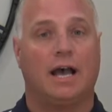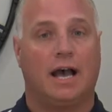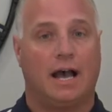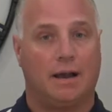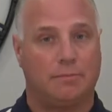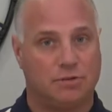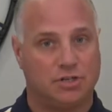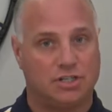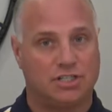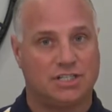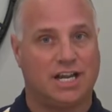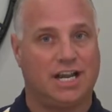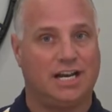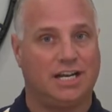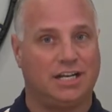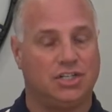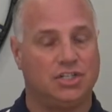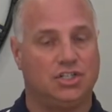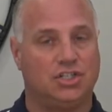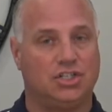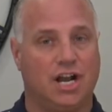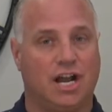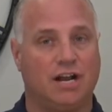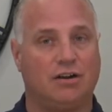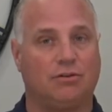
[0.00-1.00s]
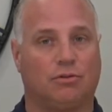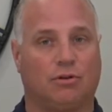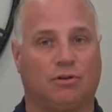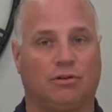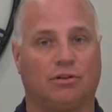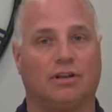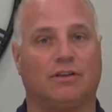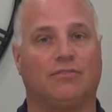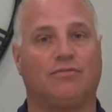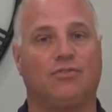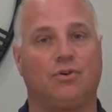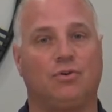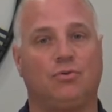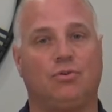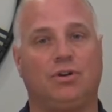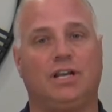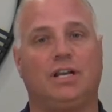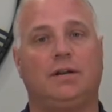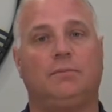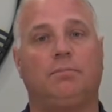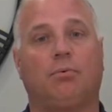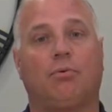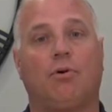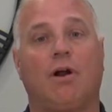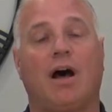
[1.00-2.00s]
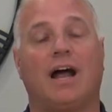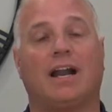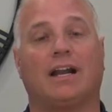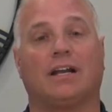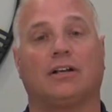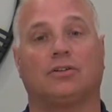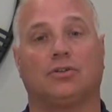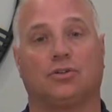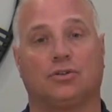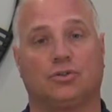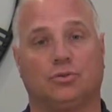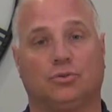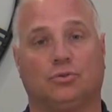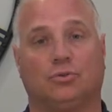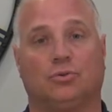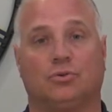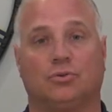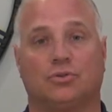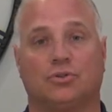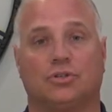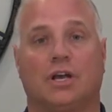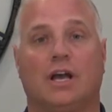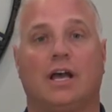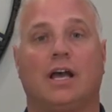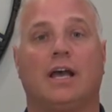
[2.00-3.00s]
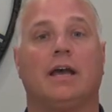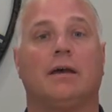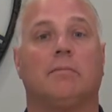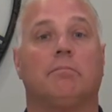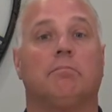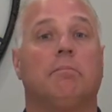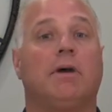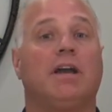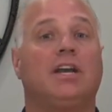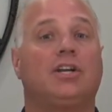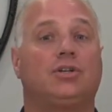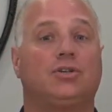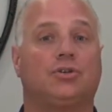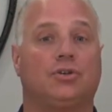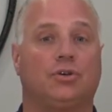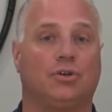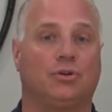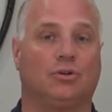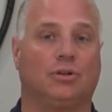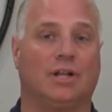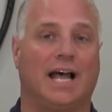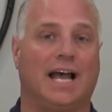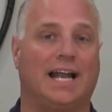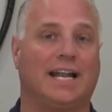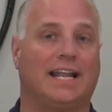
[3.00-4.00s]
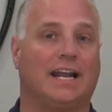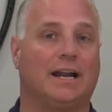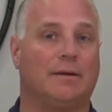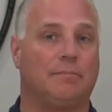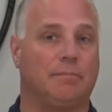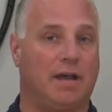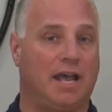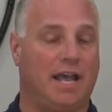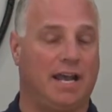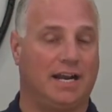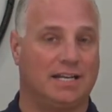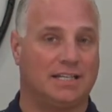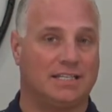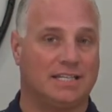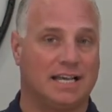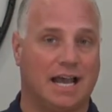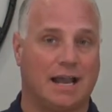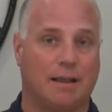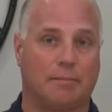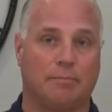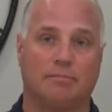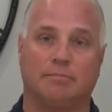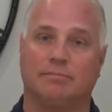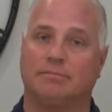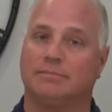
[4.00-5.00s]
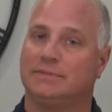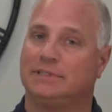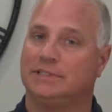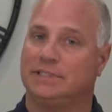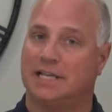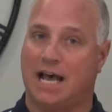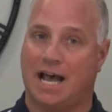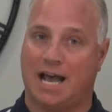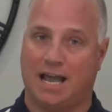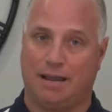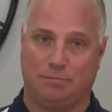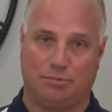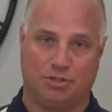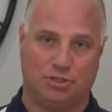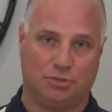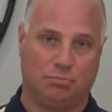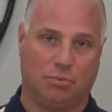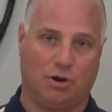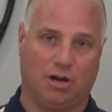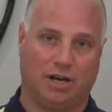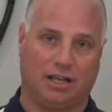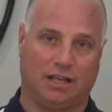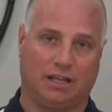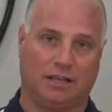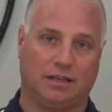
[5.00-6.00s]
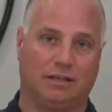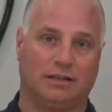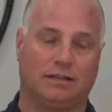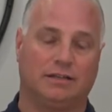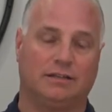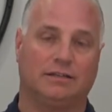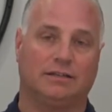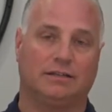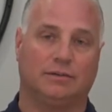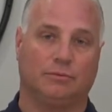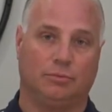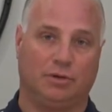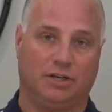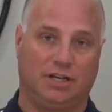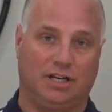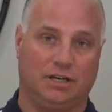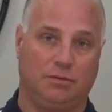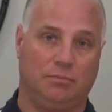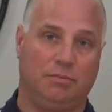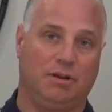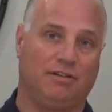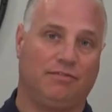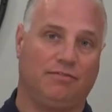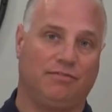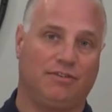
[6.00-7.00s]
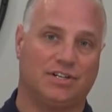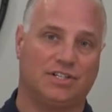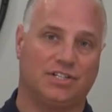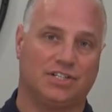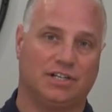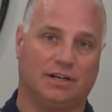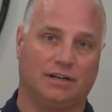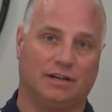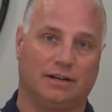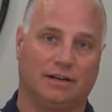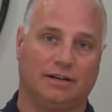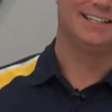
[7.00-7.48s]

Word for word: I'm just saying in general, if you need product or tools, make sure you line that up ahead of time. Time is money. We need to be efficient.